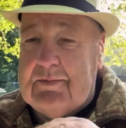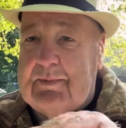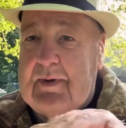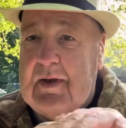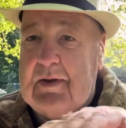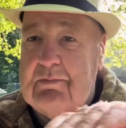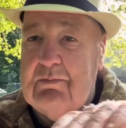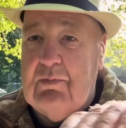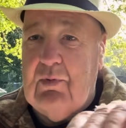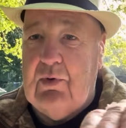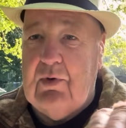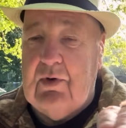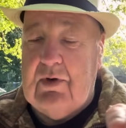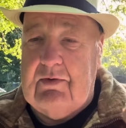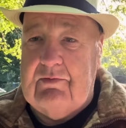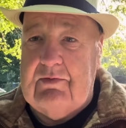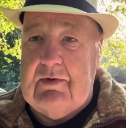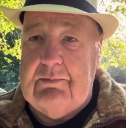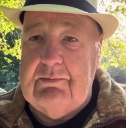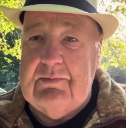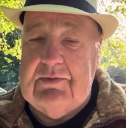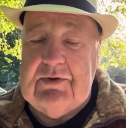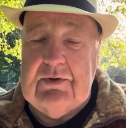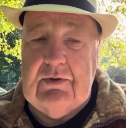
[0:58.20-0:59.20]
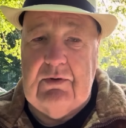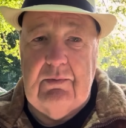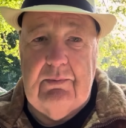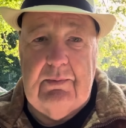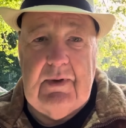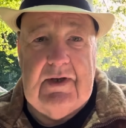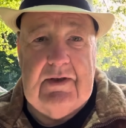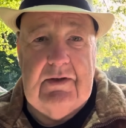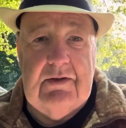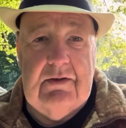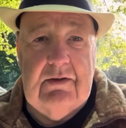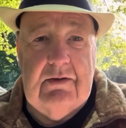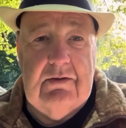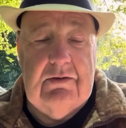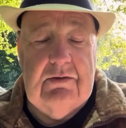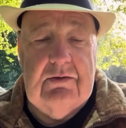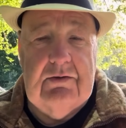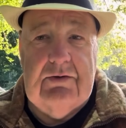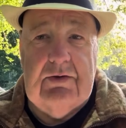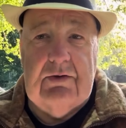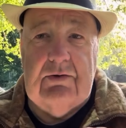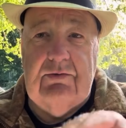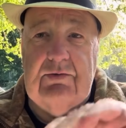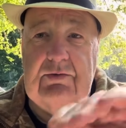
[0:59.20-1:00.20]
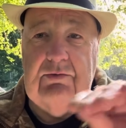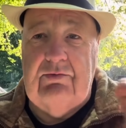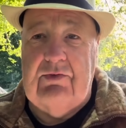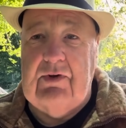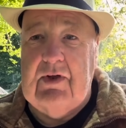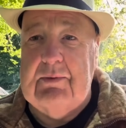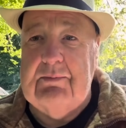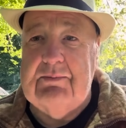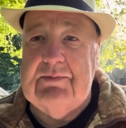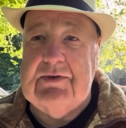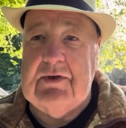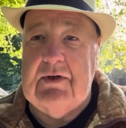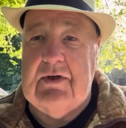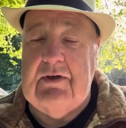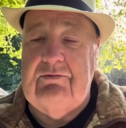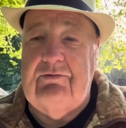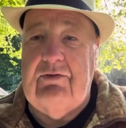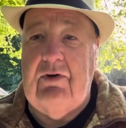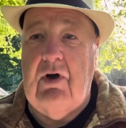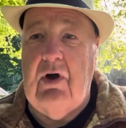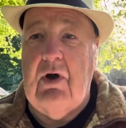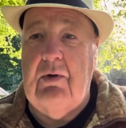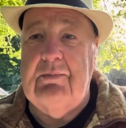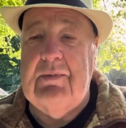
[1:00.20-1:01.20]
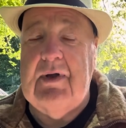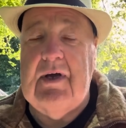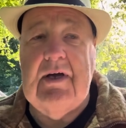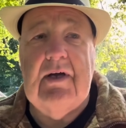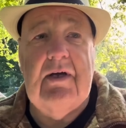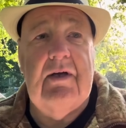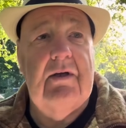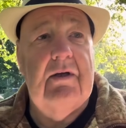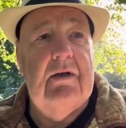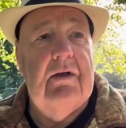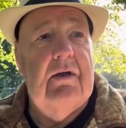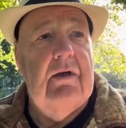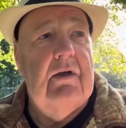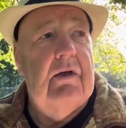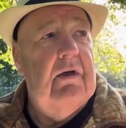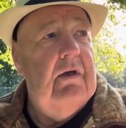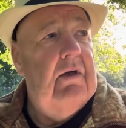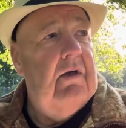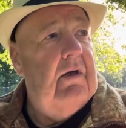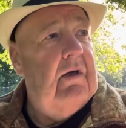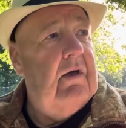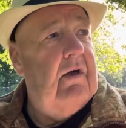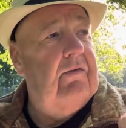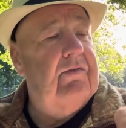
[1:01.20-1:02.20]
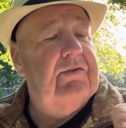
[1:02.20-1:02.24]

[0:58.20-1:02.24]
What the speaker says: more of them to go back to flip to Reform now. I've